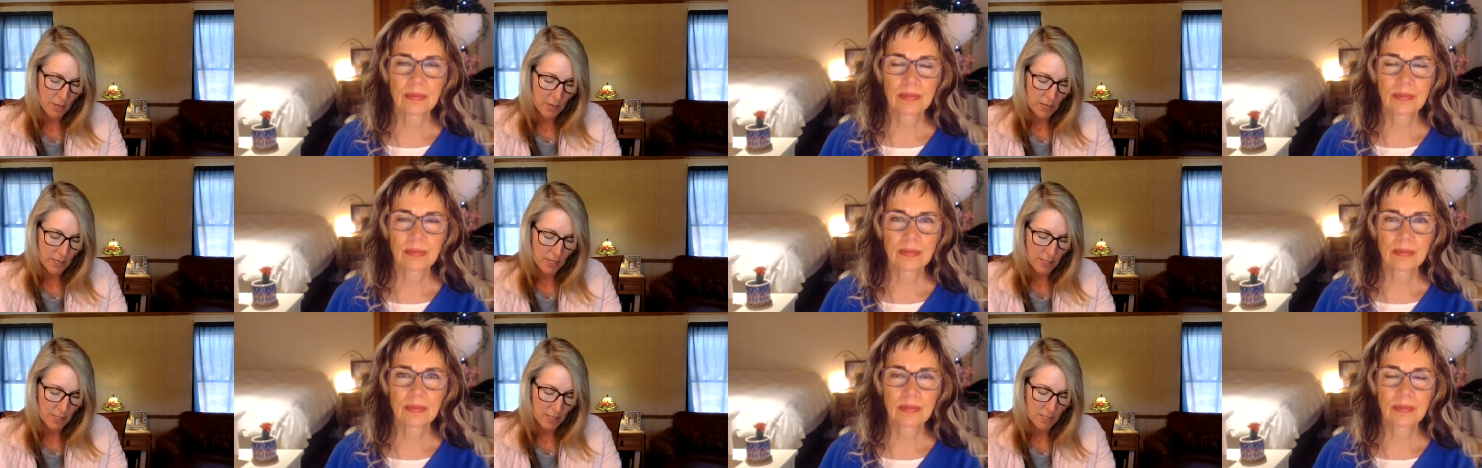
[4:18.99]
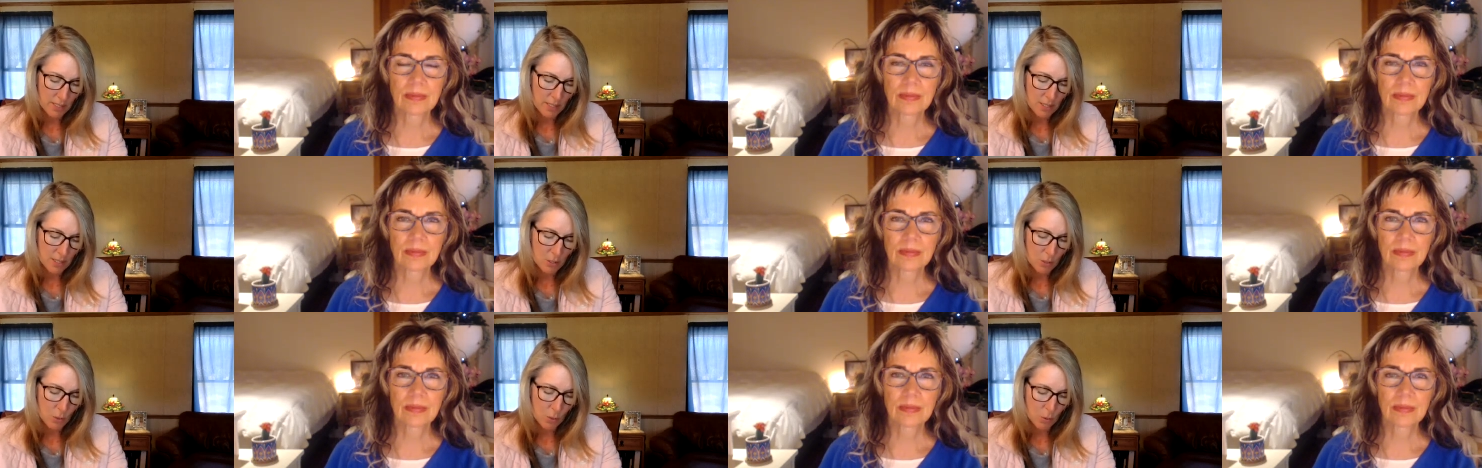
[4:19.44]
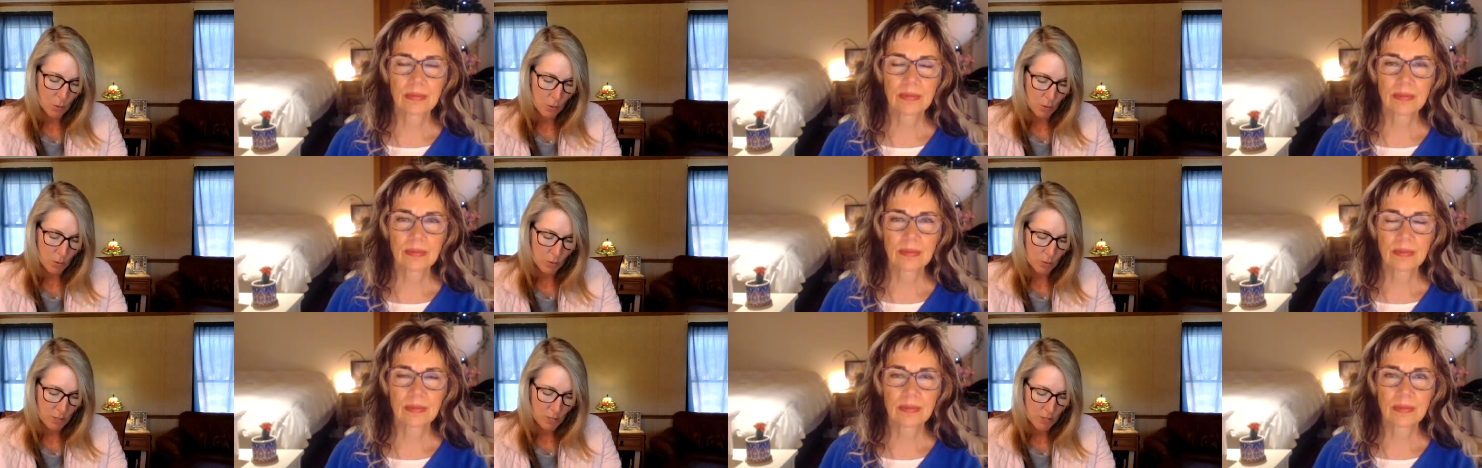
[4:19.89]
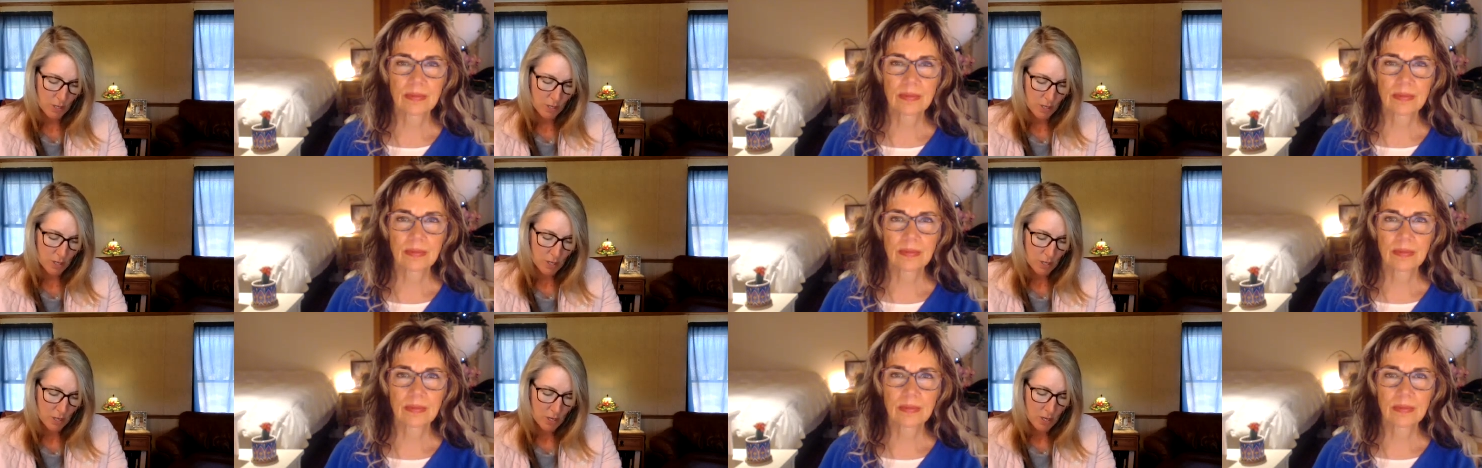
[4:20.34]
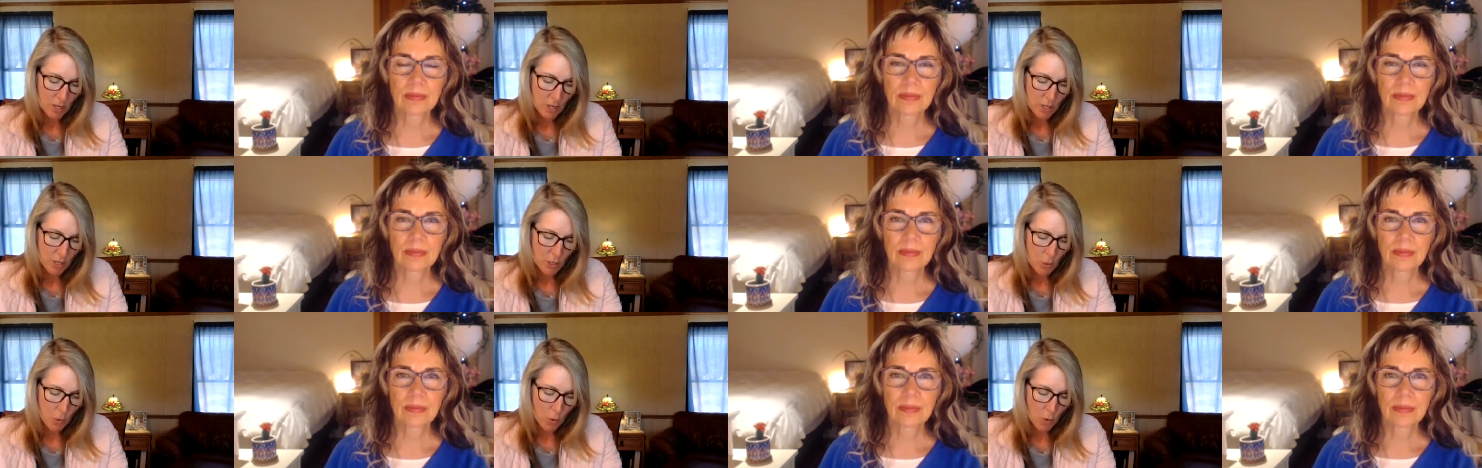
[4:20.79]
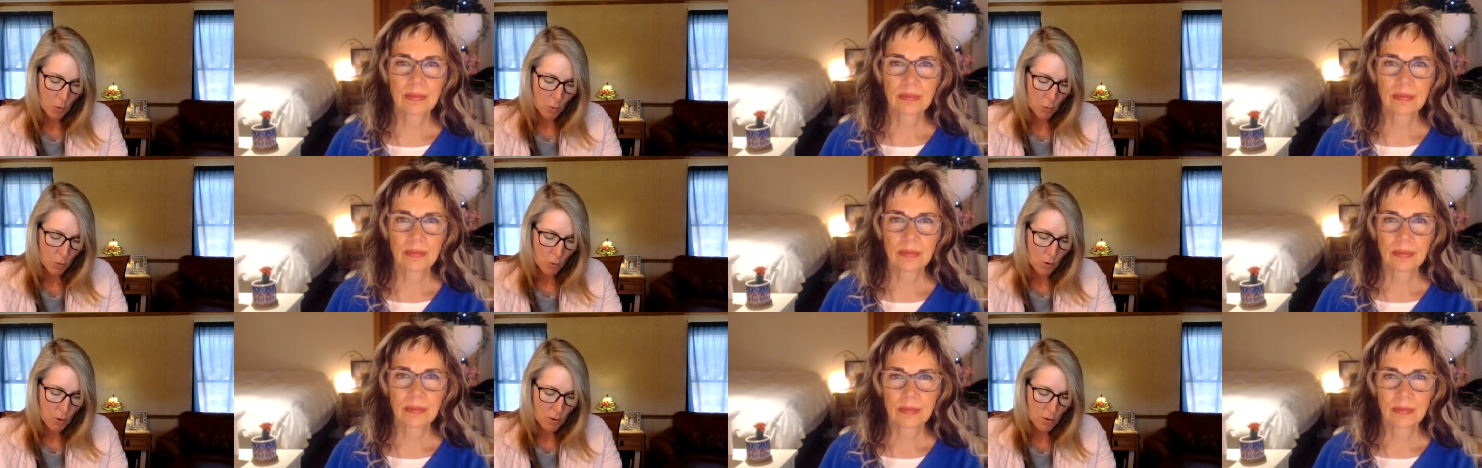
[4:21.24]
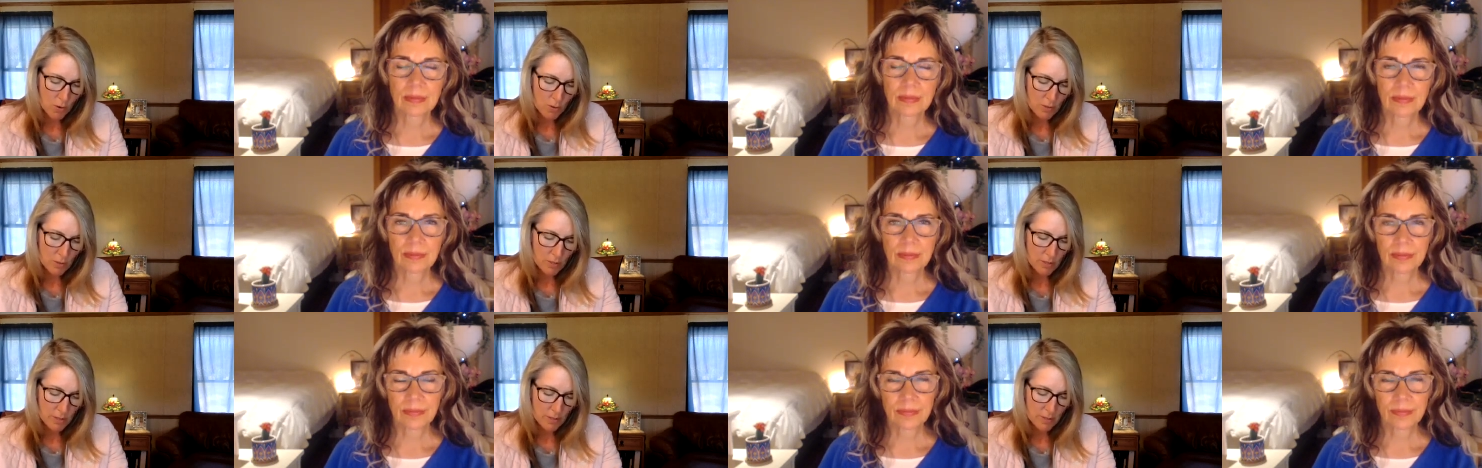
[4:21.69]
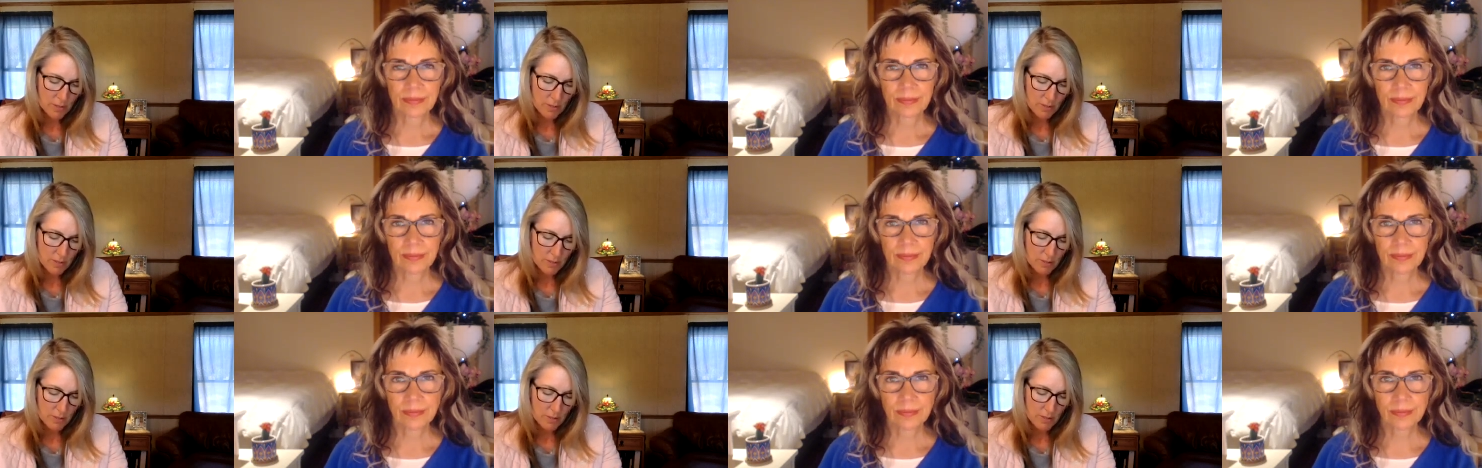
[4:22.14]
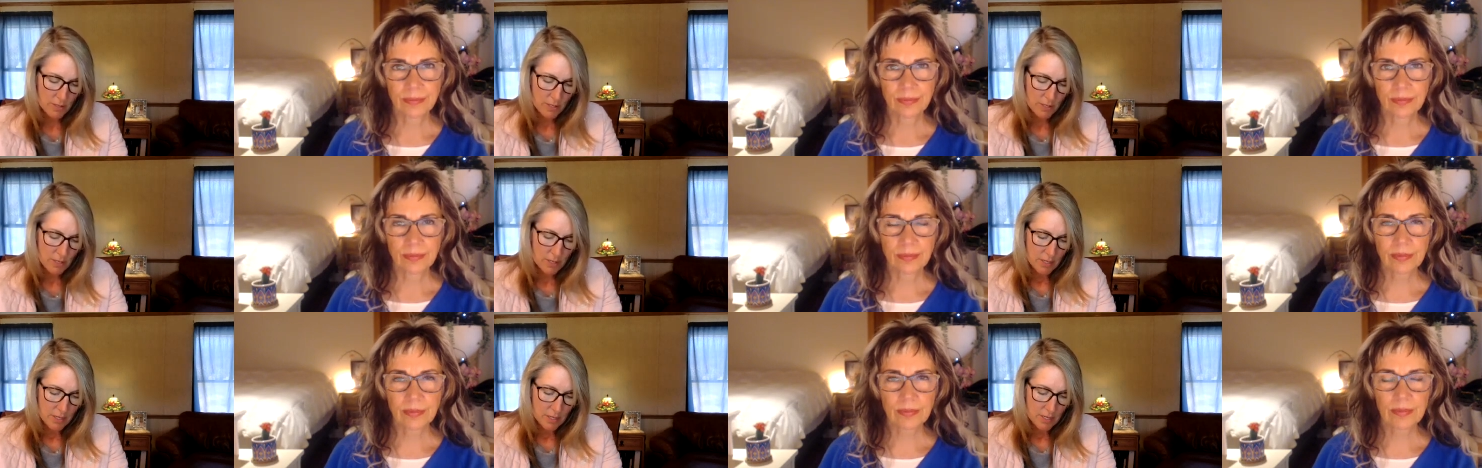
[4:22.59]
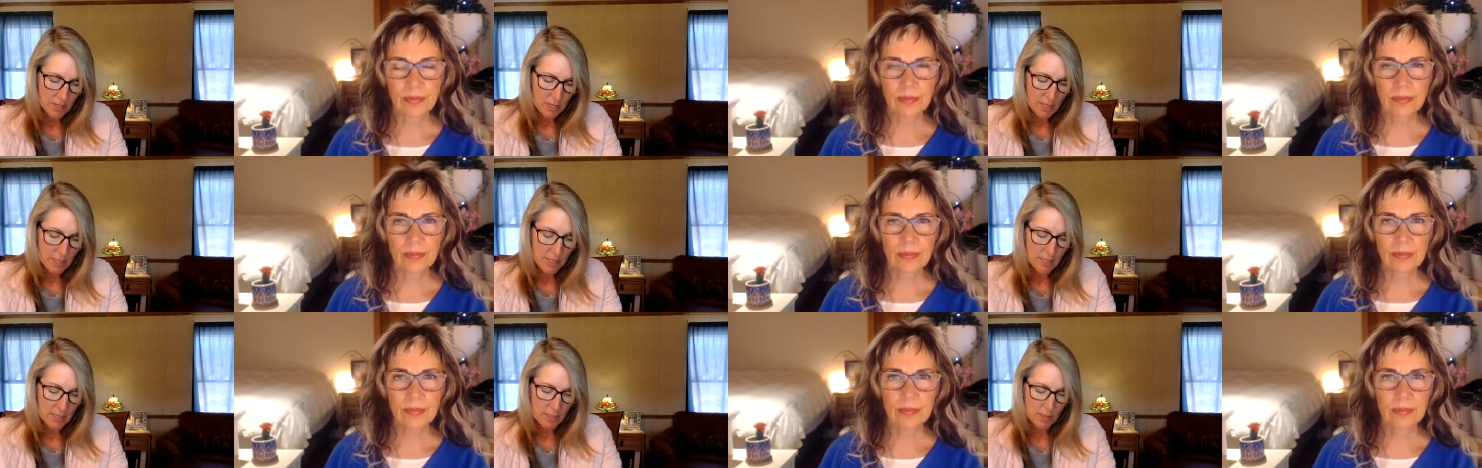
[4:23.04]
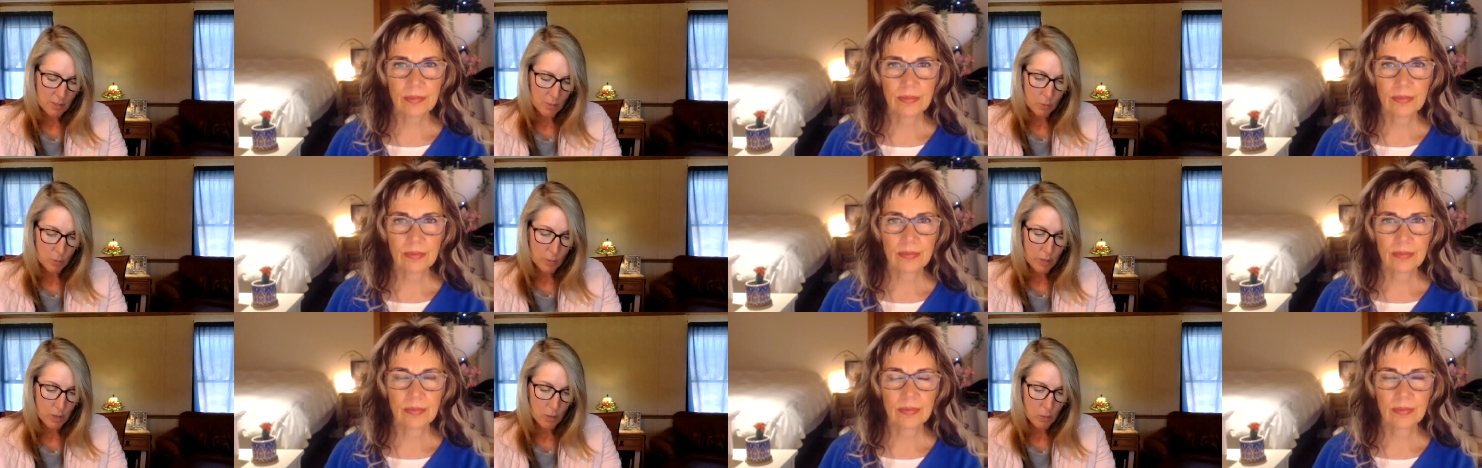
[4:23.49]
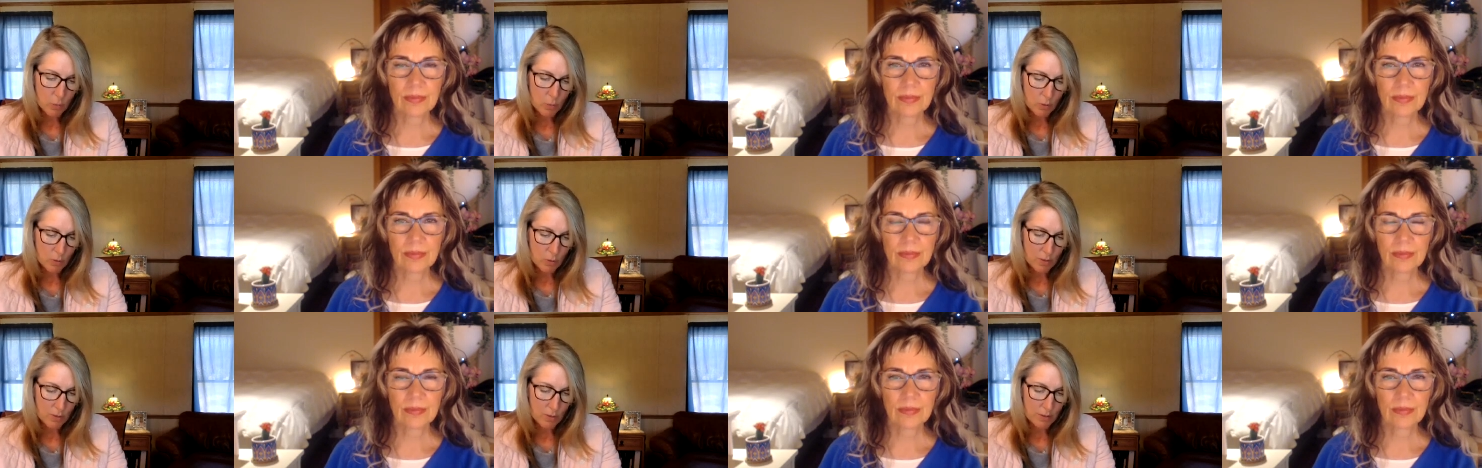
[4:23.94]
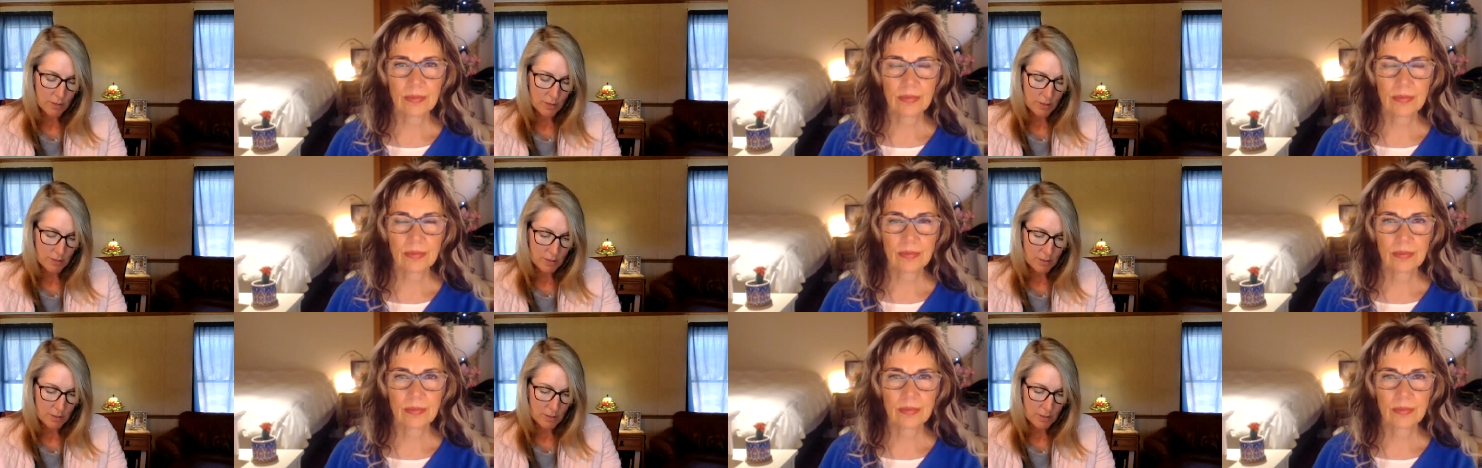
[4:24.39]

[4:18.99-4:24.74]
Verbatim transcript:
Speaker 1: It says, quote, Your world is the real world.